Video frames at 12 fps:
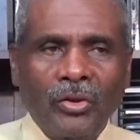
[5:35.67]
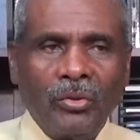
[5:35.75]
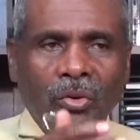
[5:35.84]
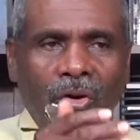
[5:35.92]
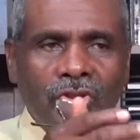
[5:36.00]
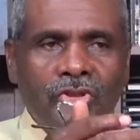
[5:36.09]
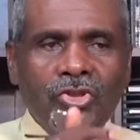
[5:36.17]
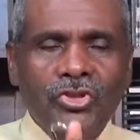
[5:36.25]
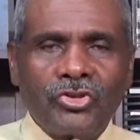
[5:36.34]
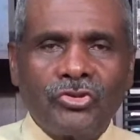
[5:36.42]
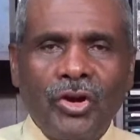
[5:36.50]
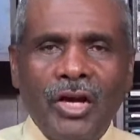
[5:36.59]
Lord Jesus
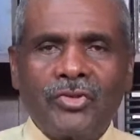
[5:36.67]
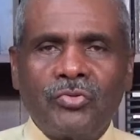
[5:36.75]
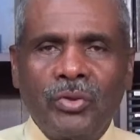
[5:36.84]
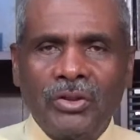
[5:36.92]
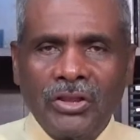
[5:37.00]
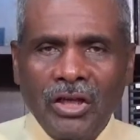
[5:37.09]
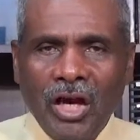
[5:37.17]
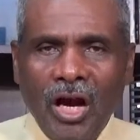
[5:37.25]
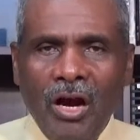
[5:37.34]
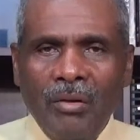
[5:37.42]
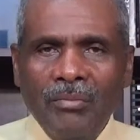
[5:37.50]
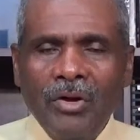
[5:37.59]
Christ would
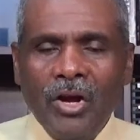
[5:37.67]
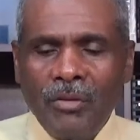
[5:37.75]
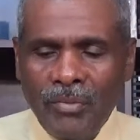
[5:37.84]
come